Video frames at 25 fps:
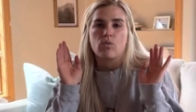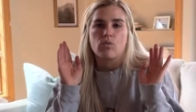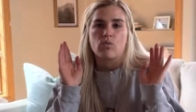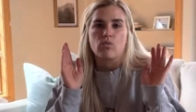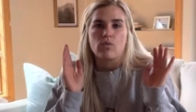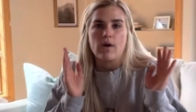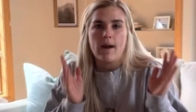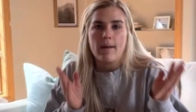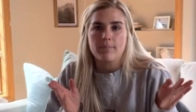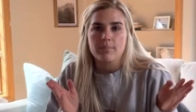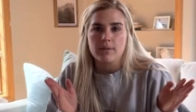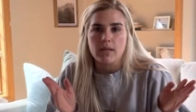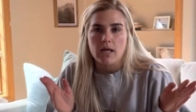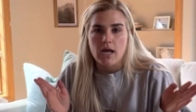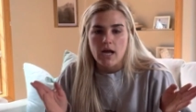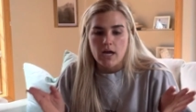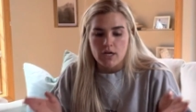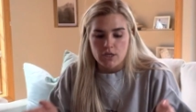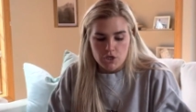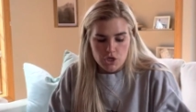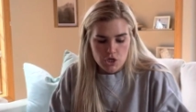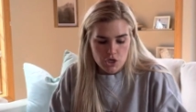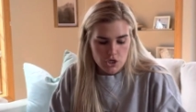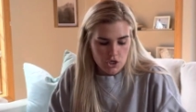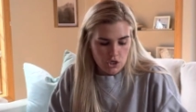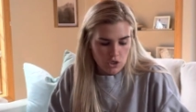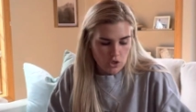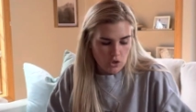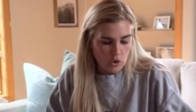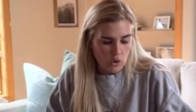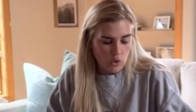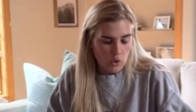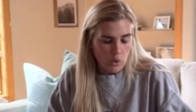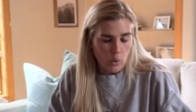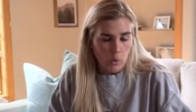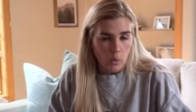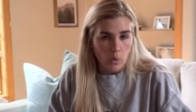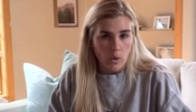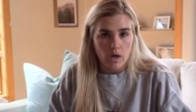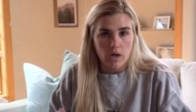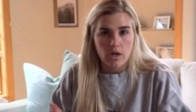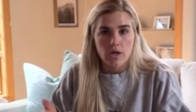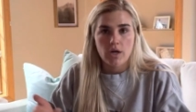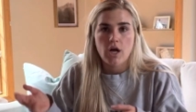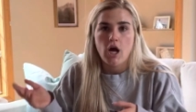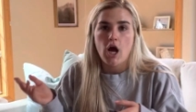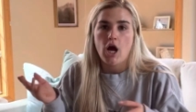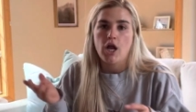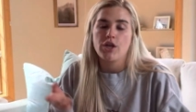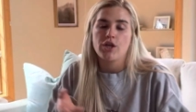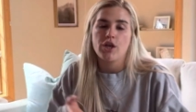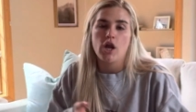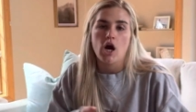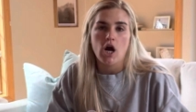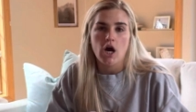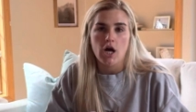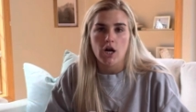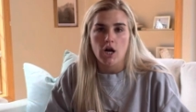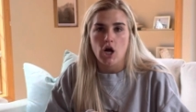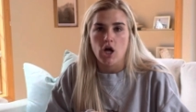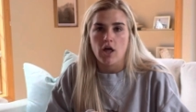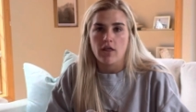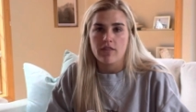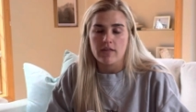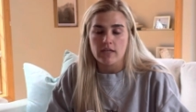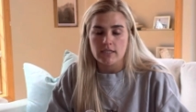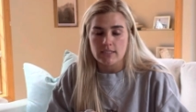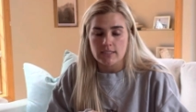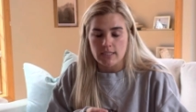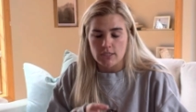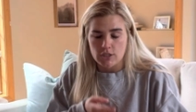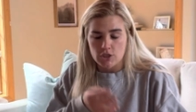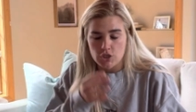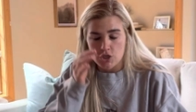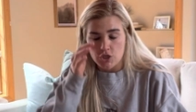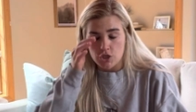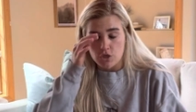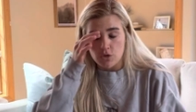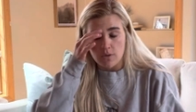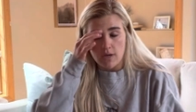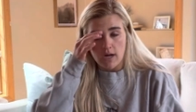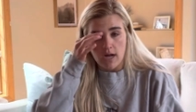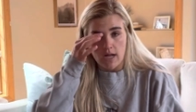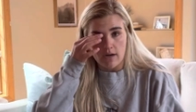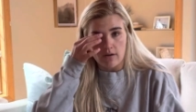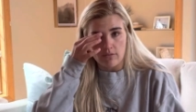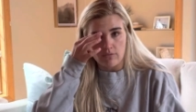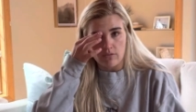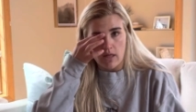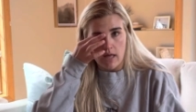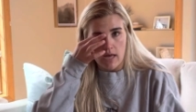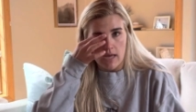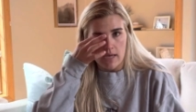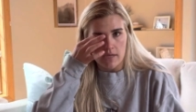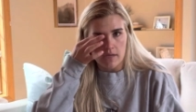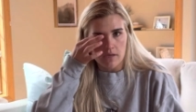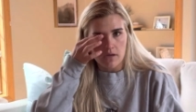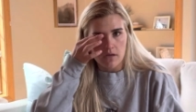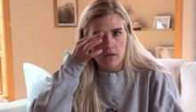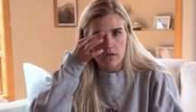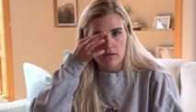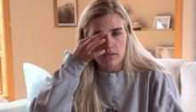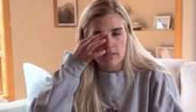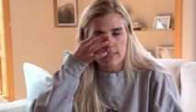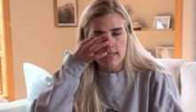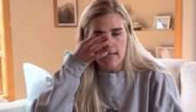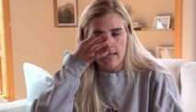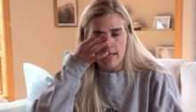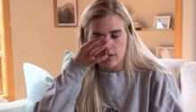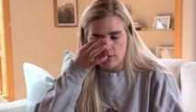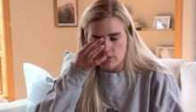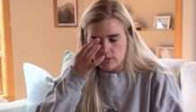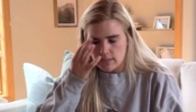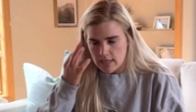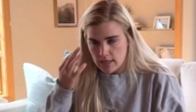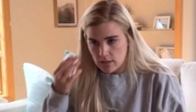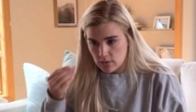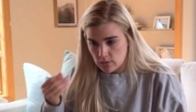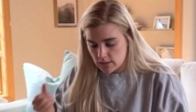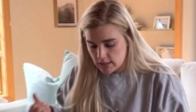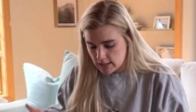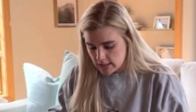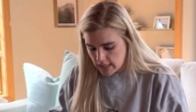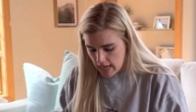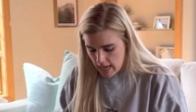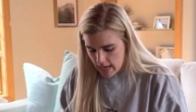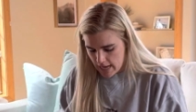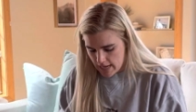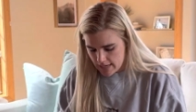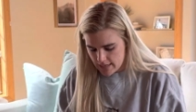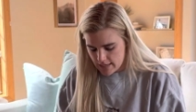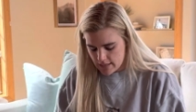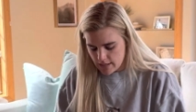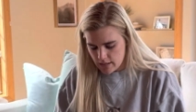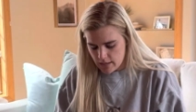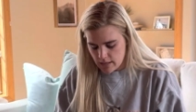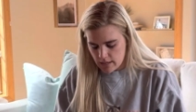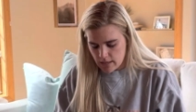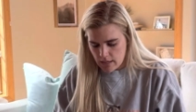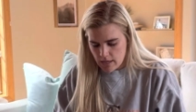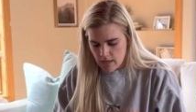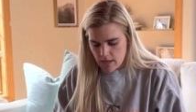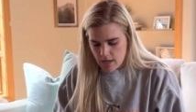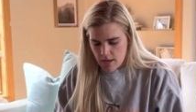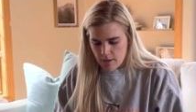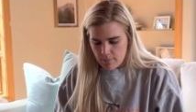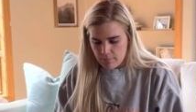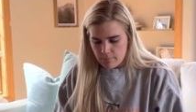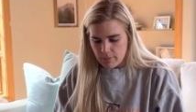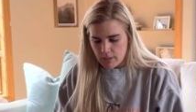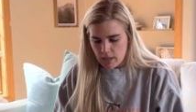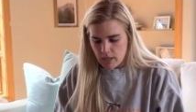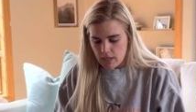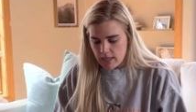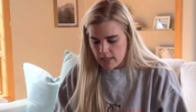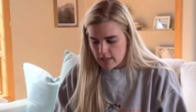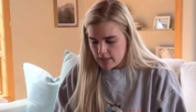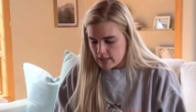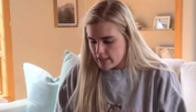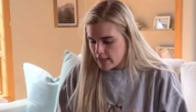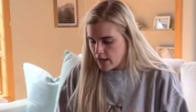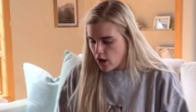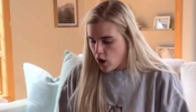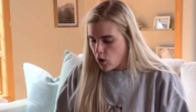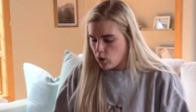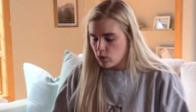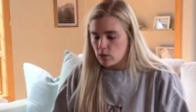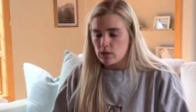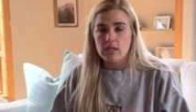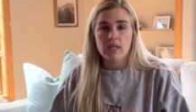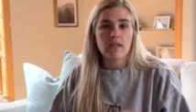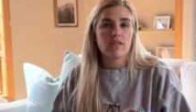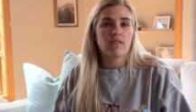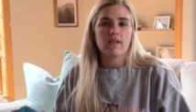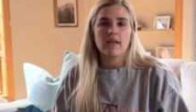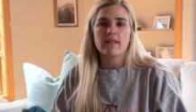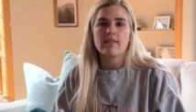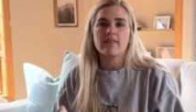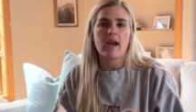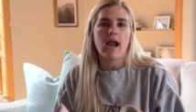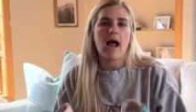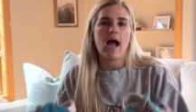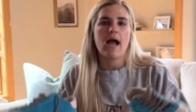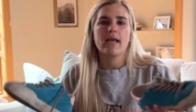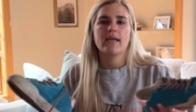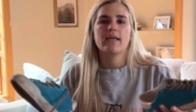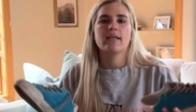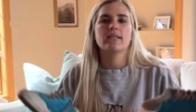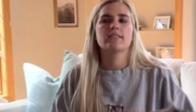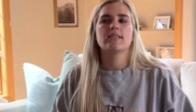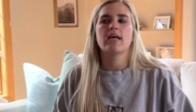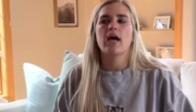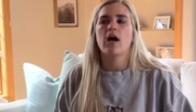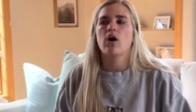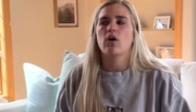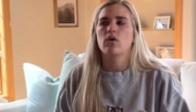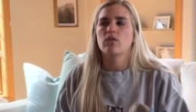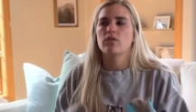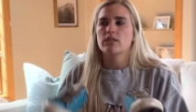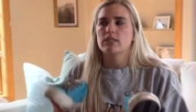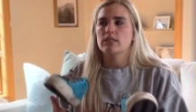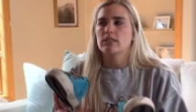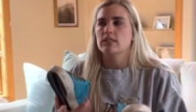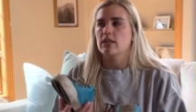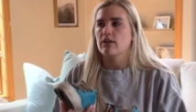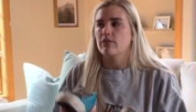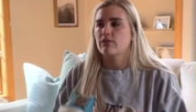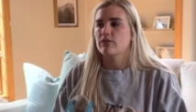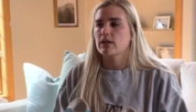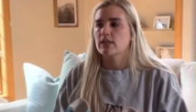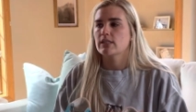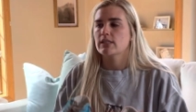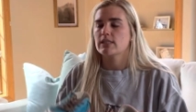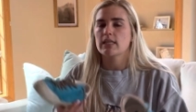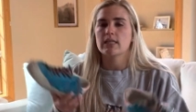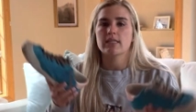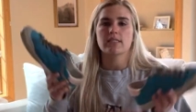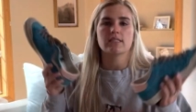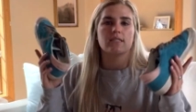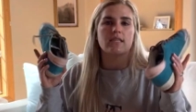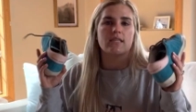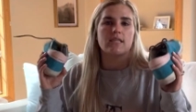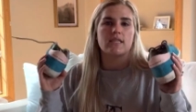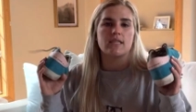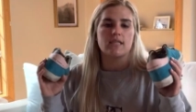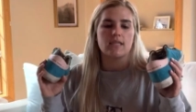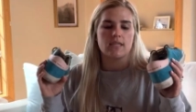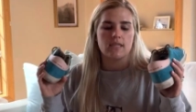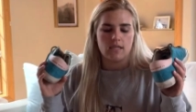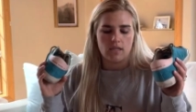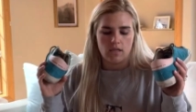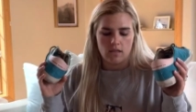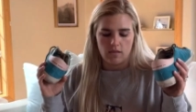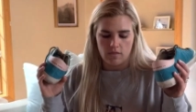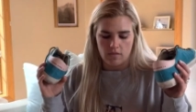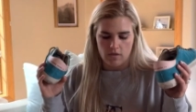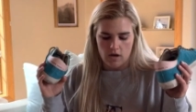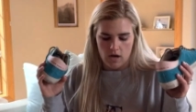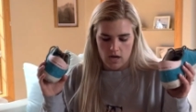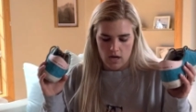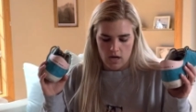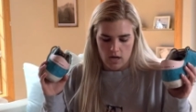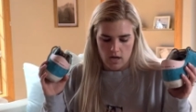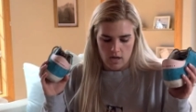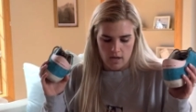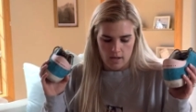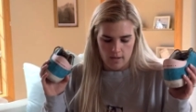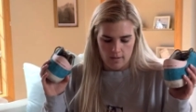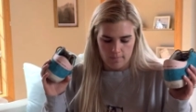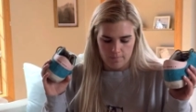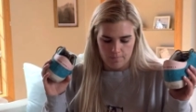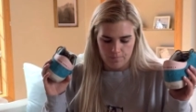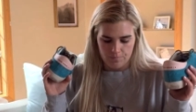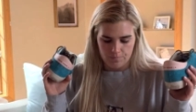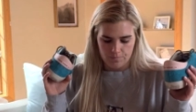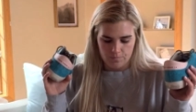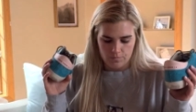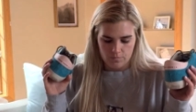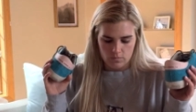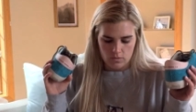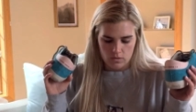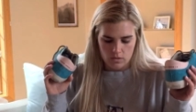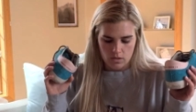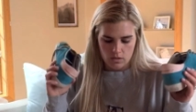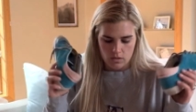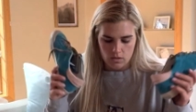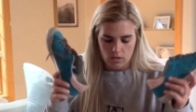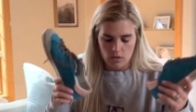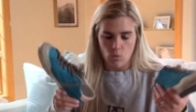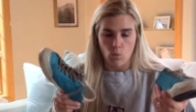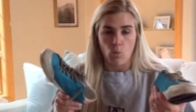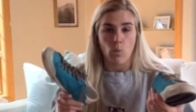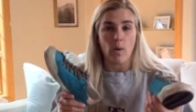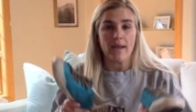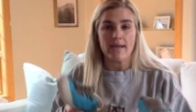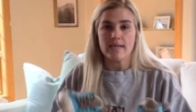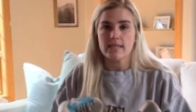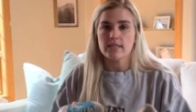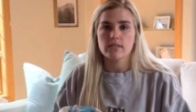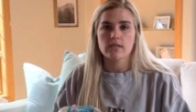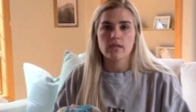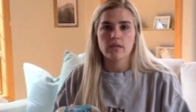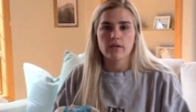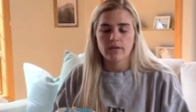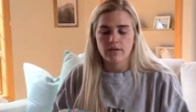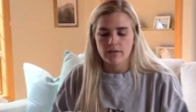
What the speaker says: replica shoe, a not authentic shoe, kind of like telltale sign. But the only thing that I can tell the difference is the weight.